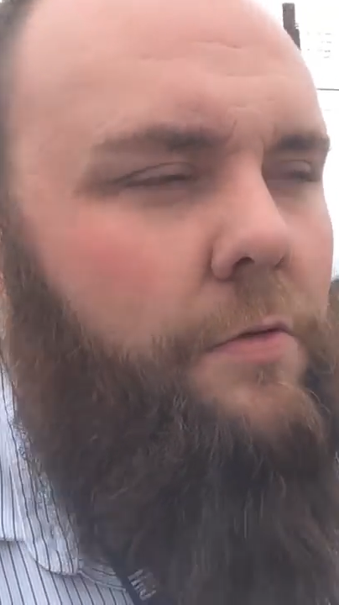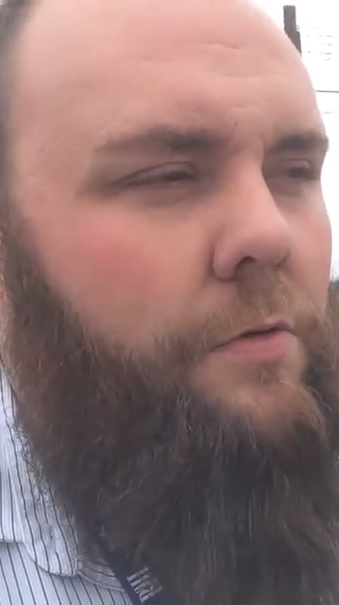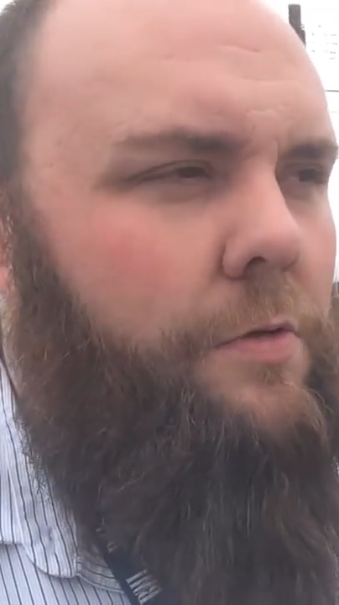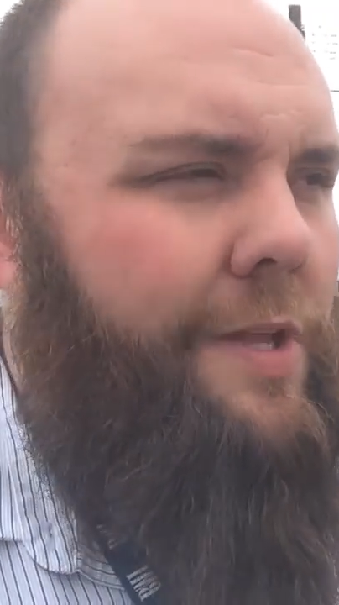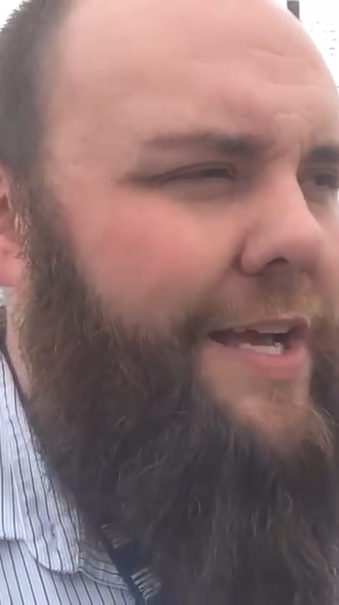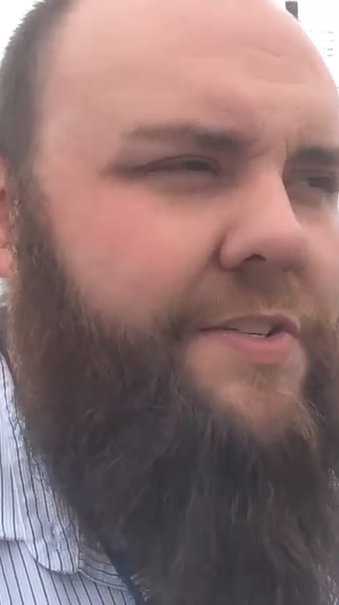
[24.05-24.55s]

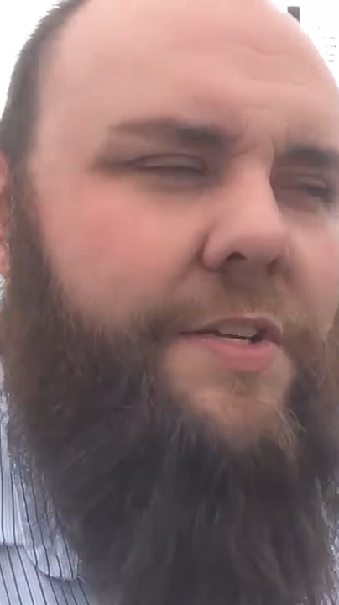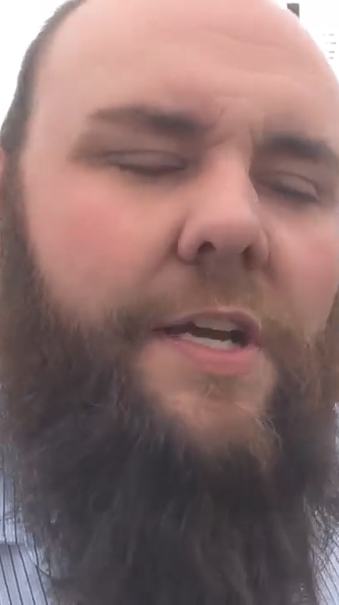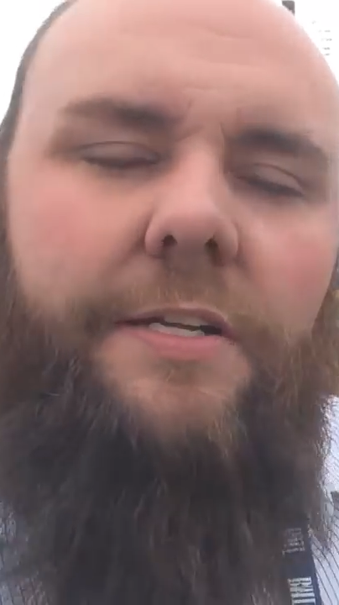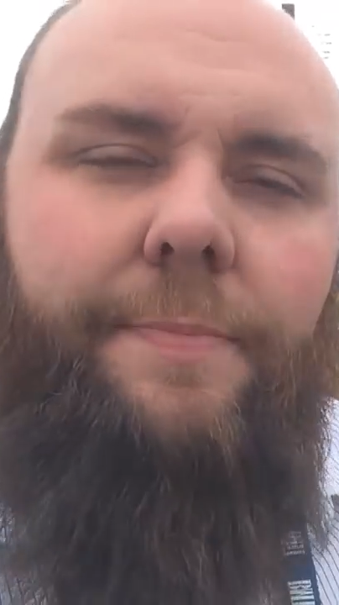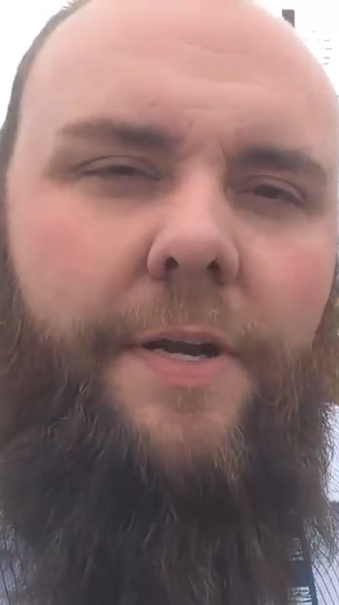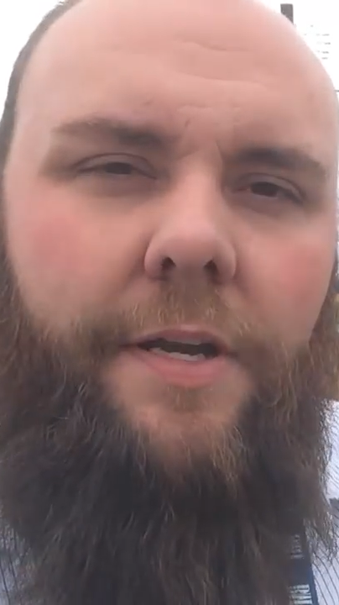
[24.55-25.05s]
or last
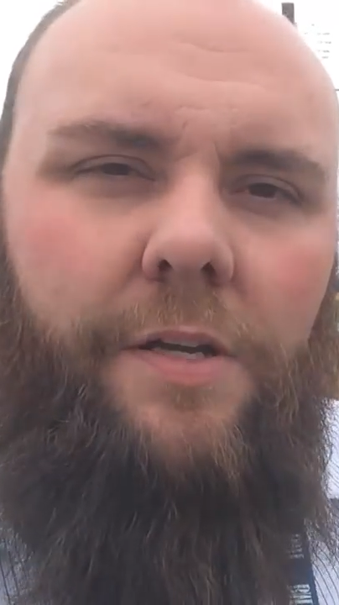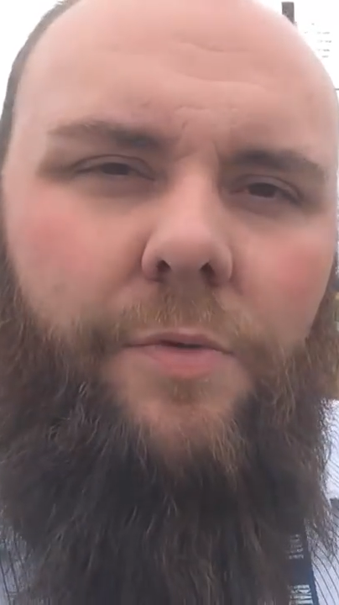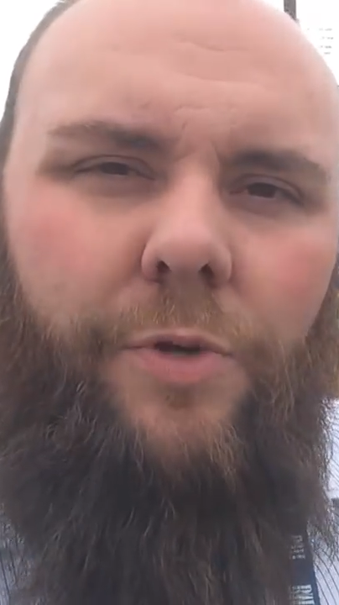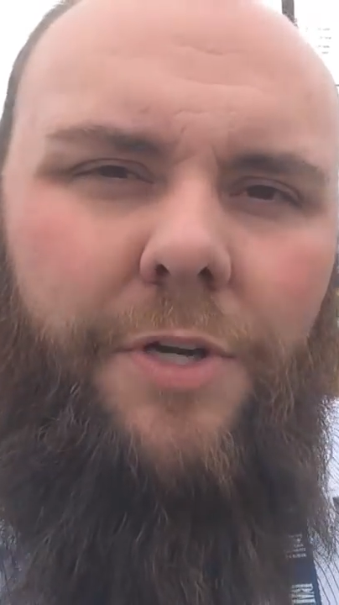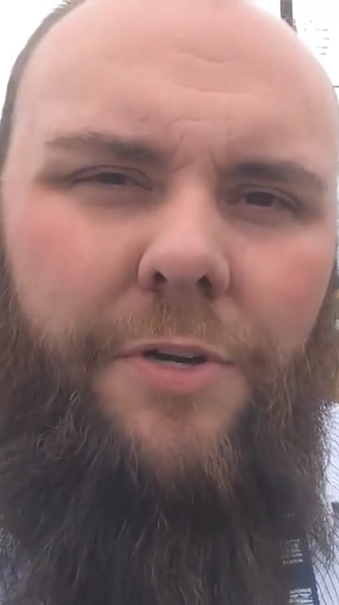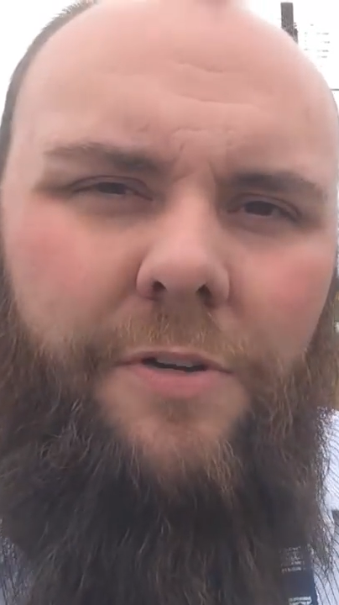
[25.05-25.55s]
night, depending on
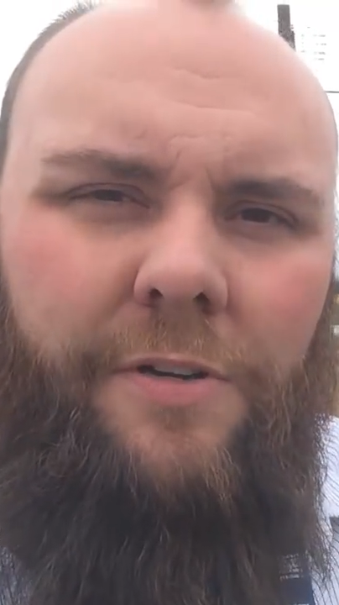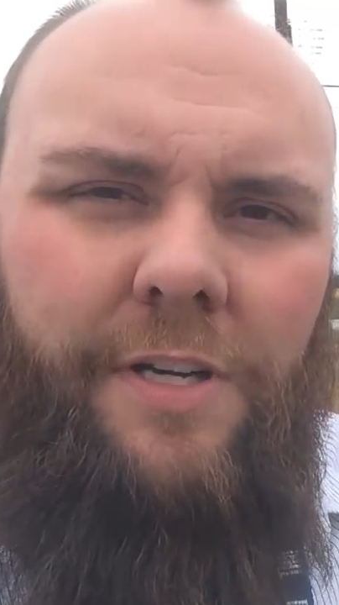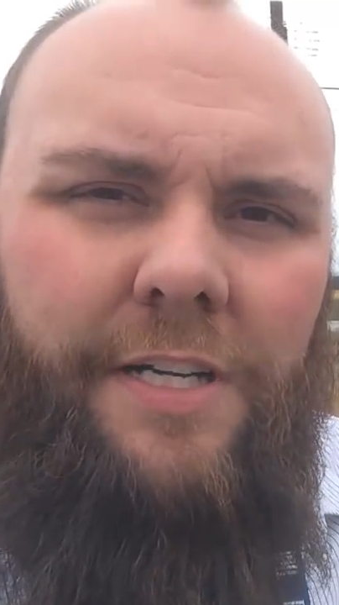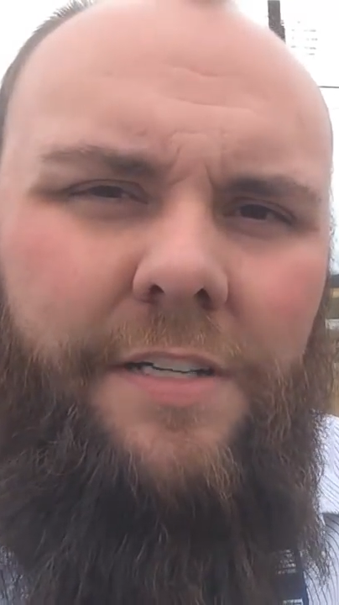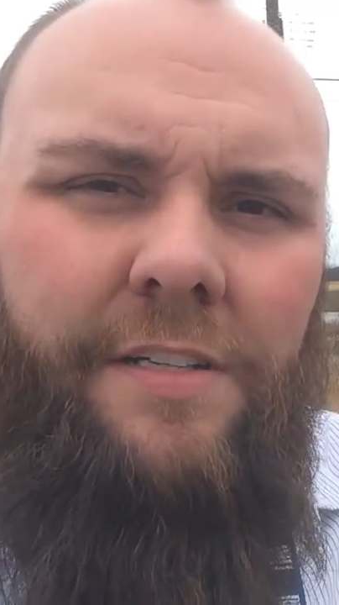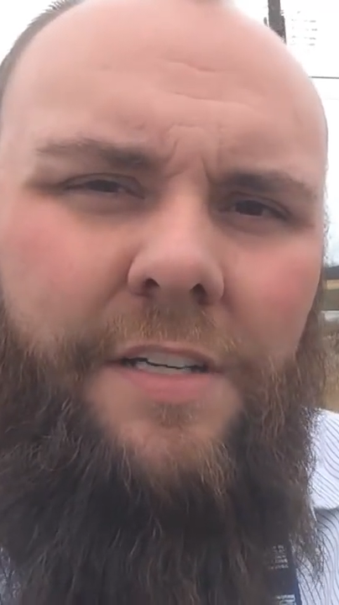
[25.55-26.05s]
what your
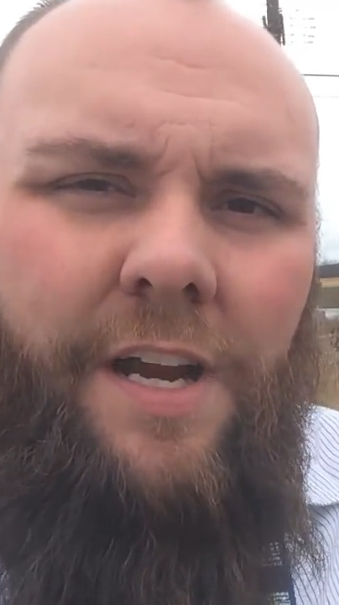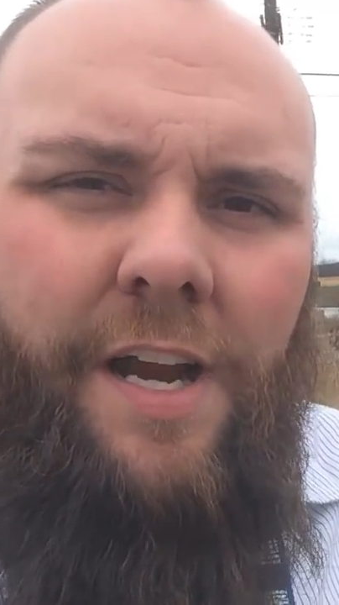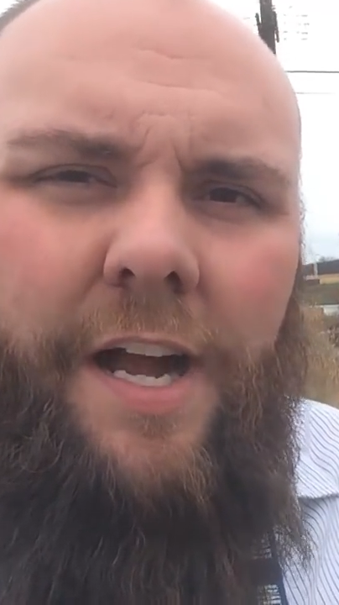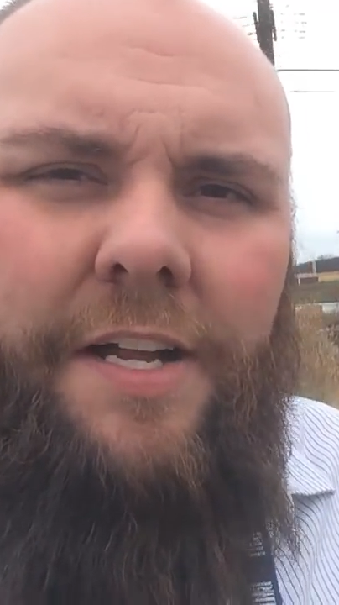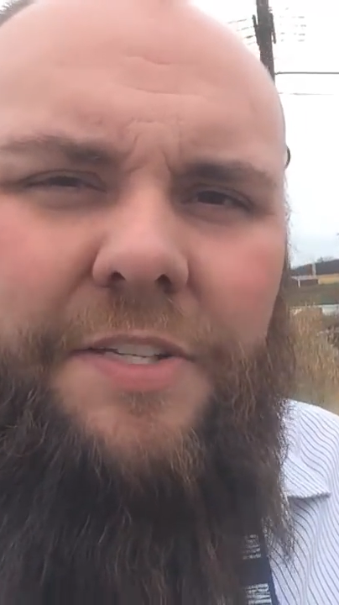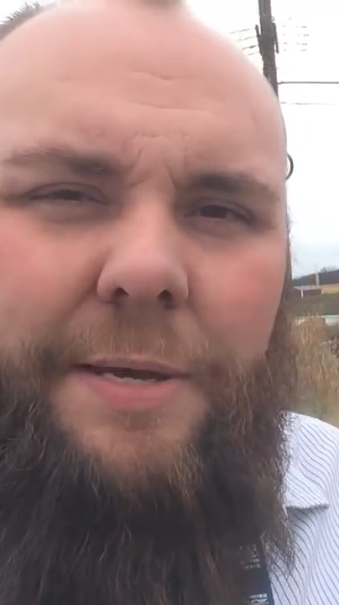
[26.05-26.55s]
uh,
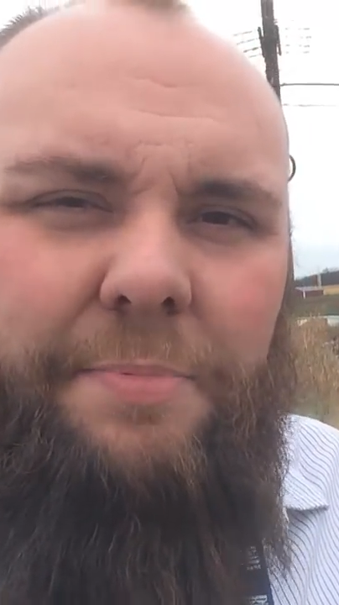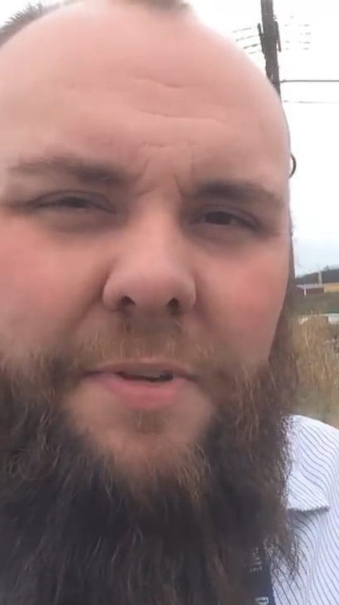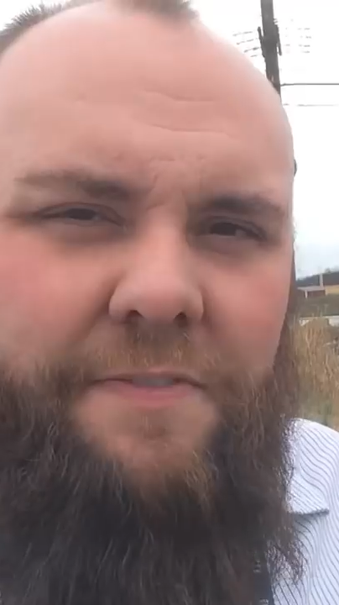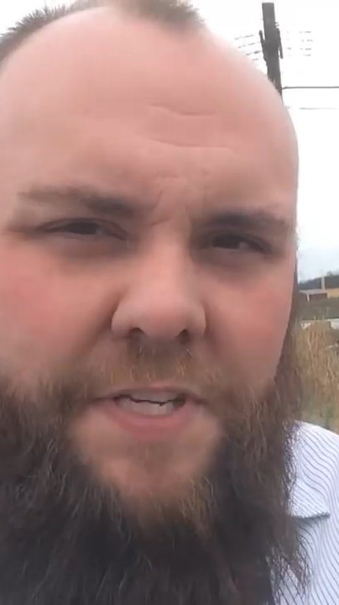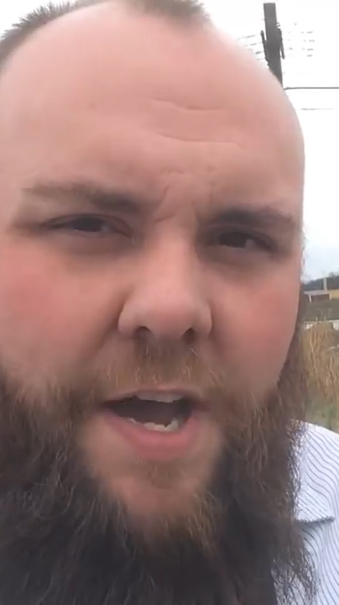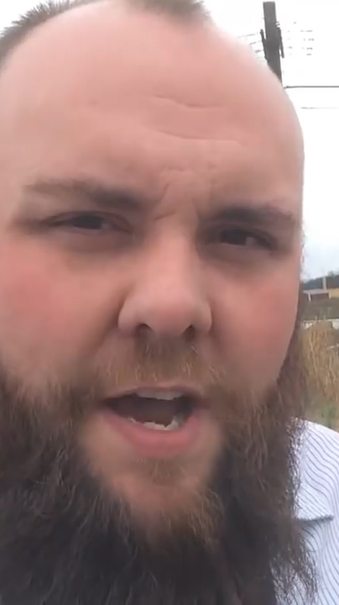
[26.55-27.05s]
concept
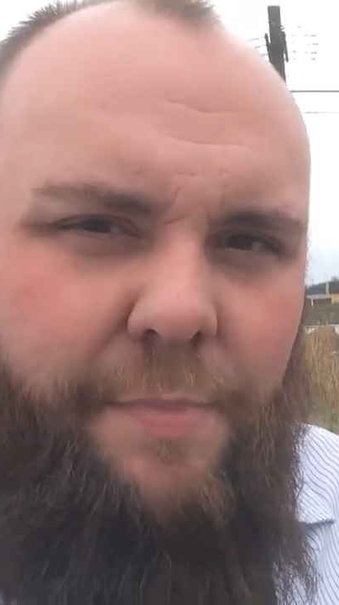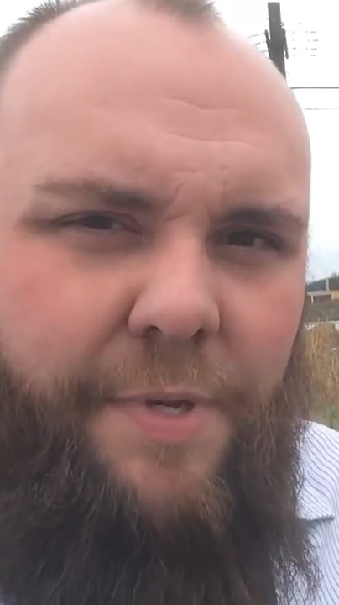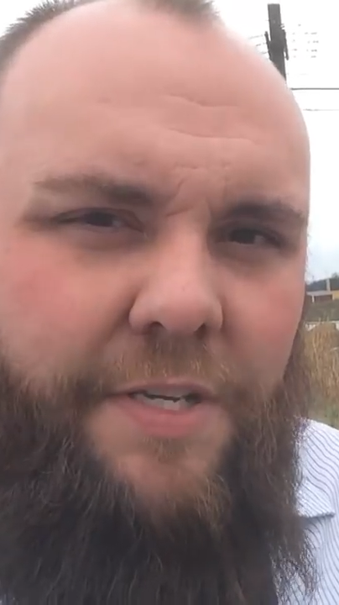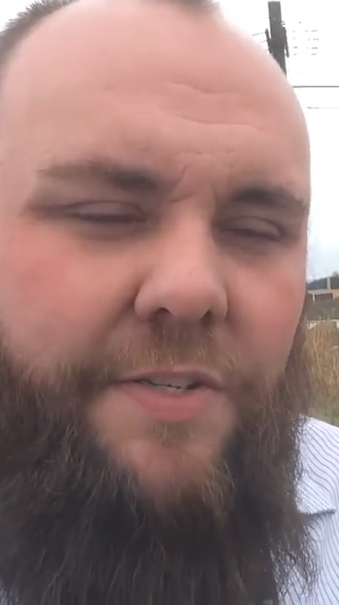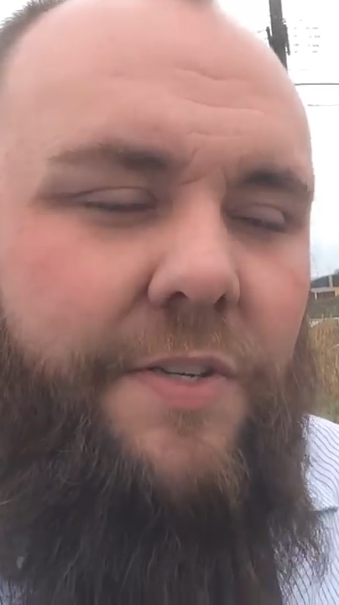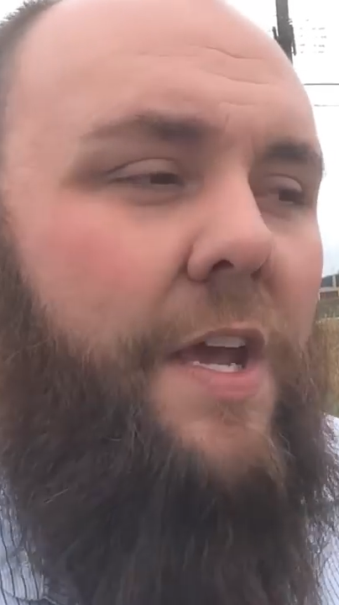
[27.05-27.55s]
of time
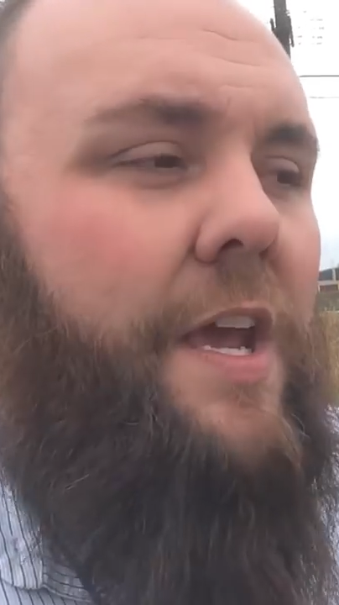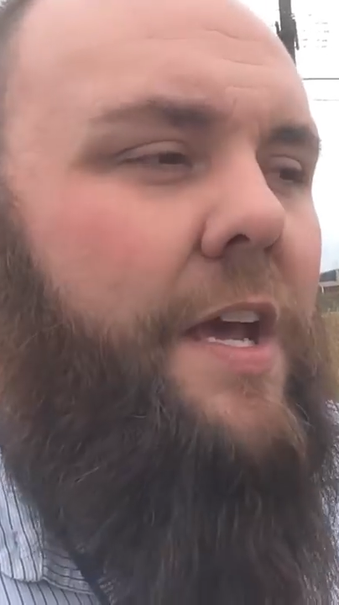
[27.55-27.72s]
is.